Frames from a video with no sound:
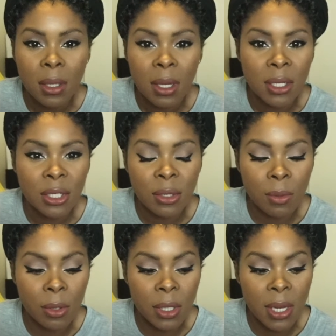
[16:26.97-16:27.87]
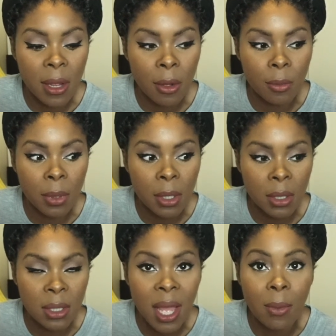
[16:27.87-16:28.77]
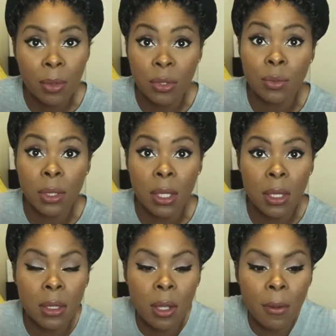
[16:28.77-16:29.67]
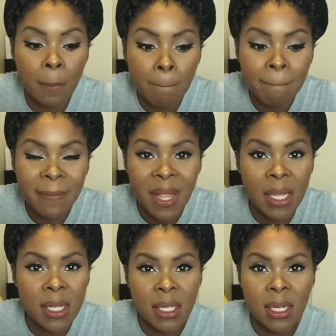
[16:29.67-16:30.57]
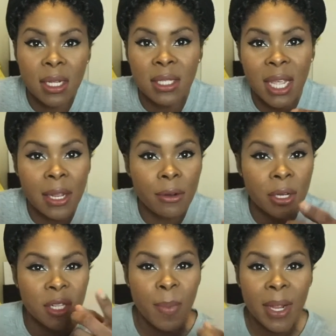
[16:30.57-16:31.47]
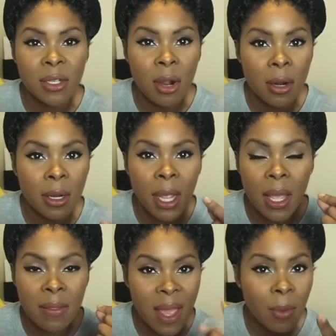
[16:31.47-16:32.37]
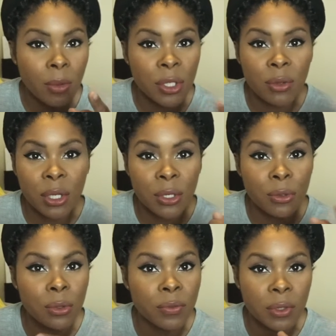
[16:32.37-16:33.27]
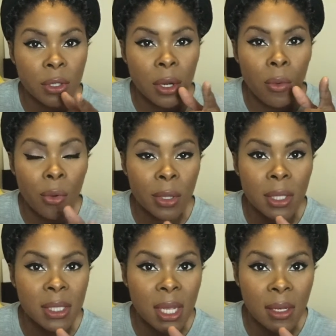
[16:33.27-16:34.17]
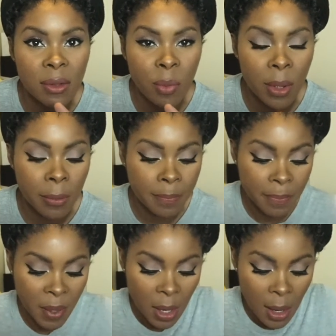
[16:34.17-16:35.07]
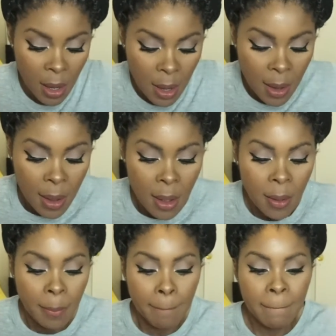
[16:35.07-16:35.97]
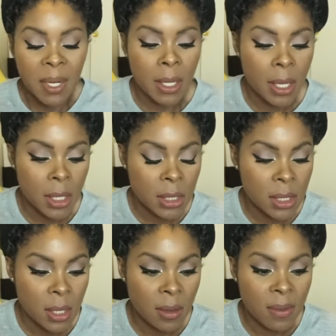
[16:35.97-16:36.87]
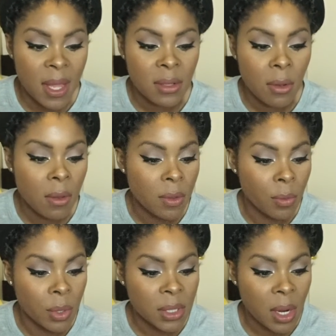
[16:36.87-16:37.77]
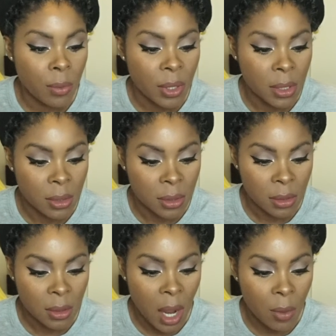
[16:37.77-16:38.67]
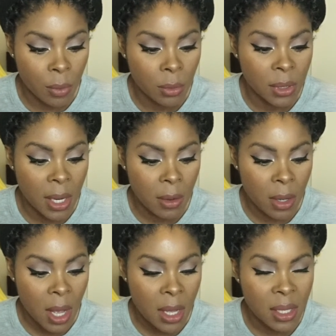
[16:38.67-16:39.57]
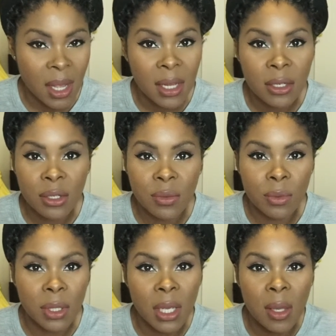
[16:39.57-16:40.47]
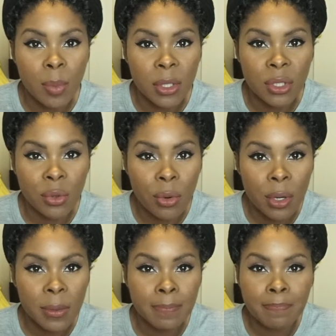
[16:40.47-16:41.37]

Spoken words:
I should have wrote it down, but that one's really good though. And it's in a container, and it's by Tarte, and that one you can use for oily skin as well. But that's all the ones I wrote down, guys. I kind of just wanted to keep it short.